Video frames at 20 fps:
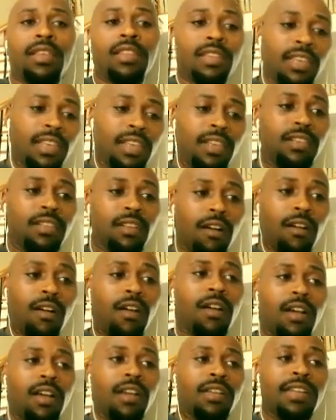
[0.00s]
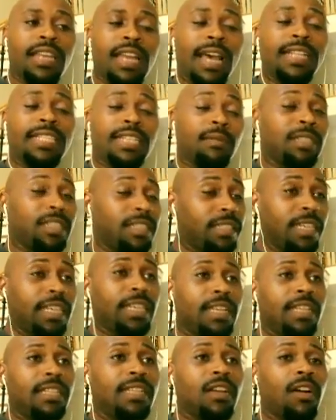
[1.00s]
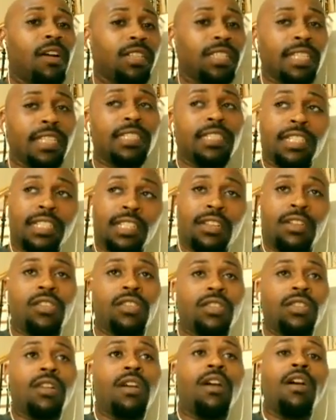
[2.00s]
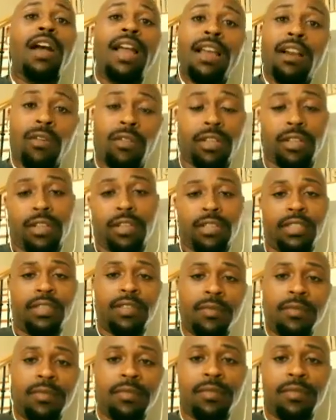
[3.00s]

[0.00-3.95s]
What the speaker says: These are 9 times out of 10 autistic children are elders.